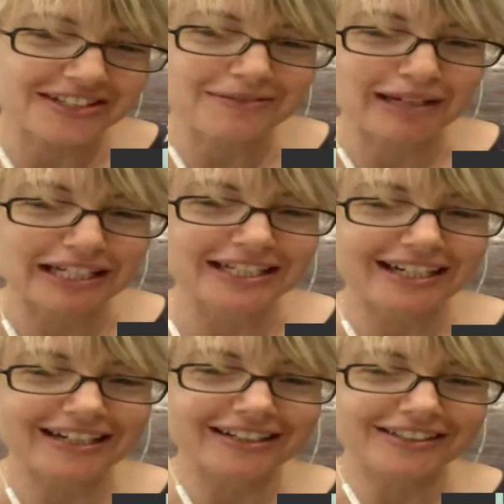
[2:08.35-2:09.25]

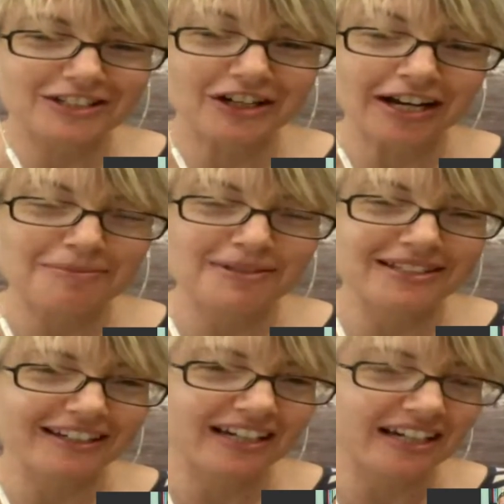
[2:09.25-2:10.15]
media types
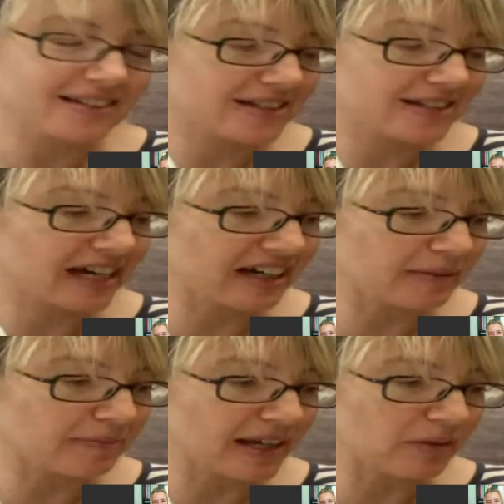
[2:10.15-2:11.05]
like us,
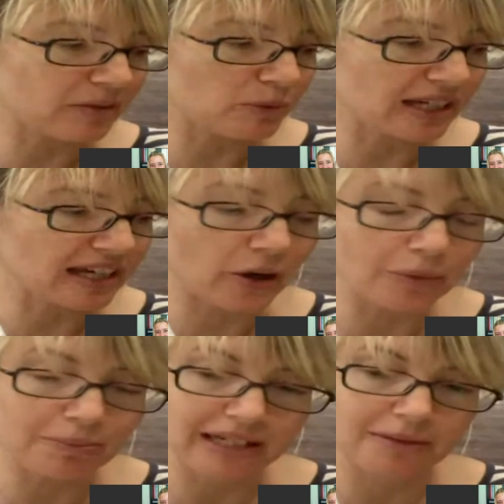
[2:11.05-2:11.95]
and we help
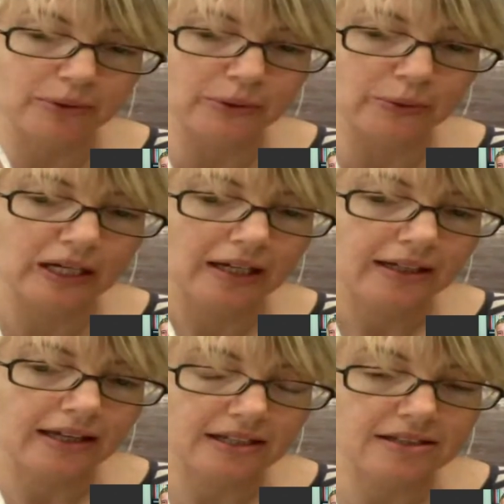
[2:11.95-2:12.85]
people
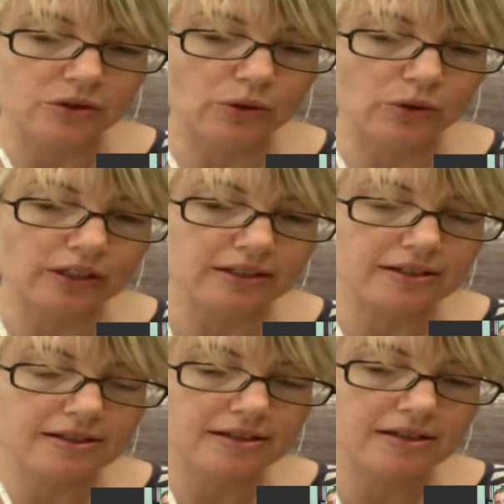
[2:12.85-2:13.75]
get their
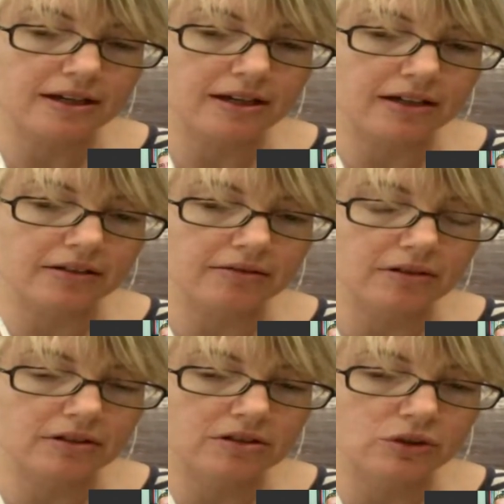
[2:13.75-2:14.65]
stories to
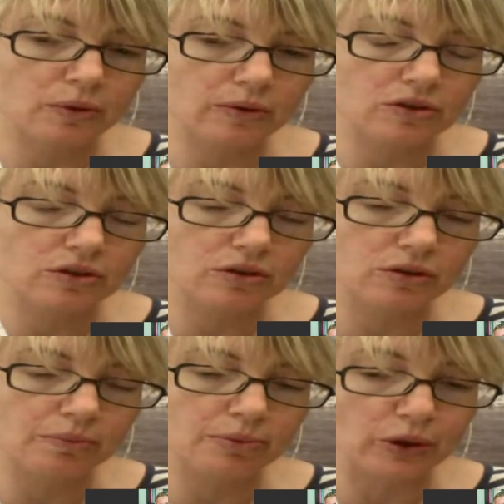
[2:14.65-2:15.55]

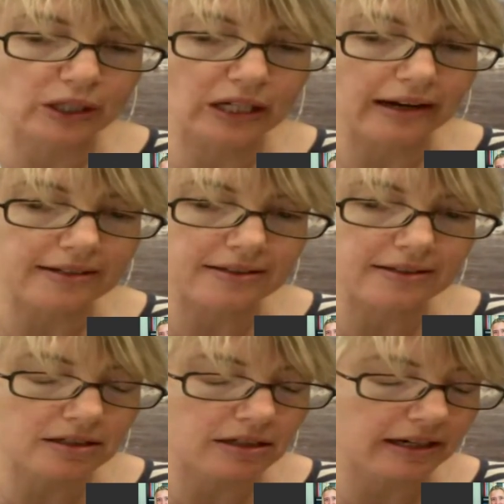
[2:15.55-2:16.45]

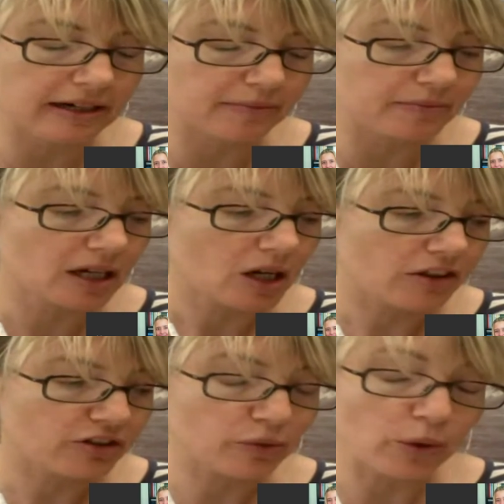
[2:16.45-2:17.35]
broadcast
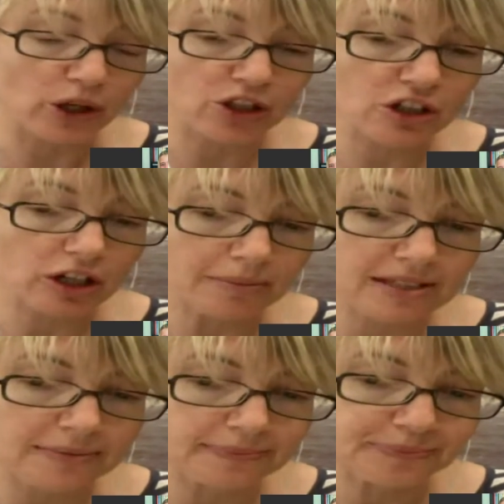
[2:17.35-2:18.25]
through
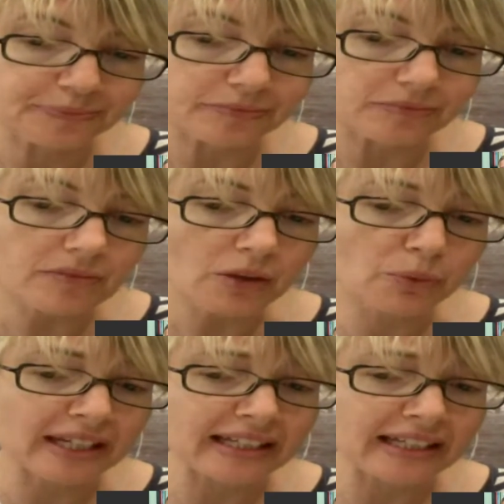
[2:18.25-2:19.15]
workshops.
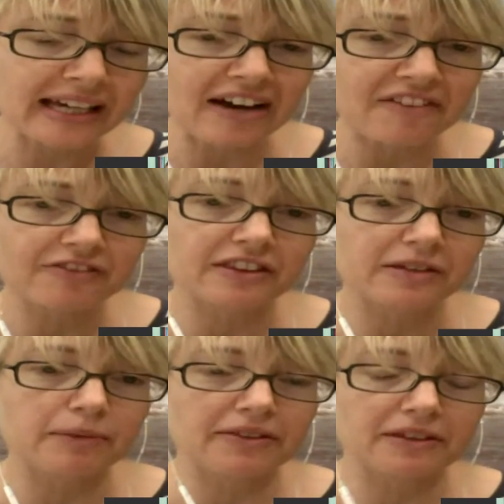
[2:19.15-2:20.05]
We have
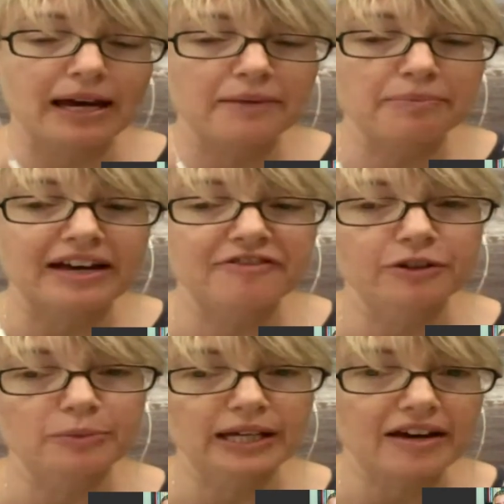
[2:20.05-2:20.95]
the main
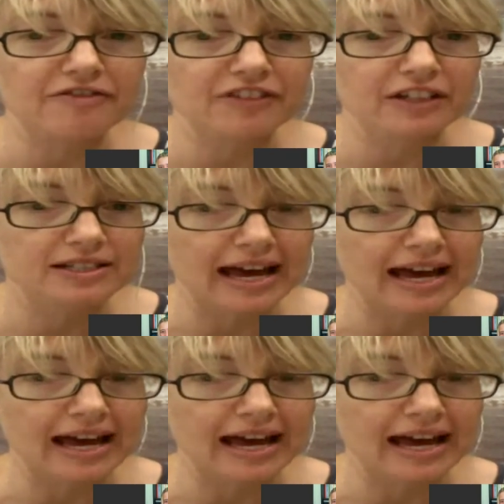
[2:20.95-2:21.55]
platform we have is our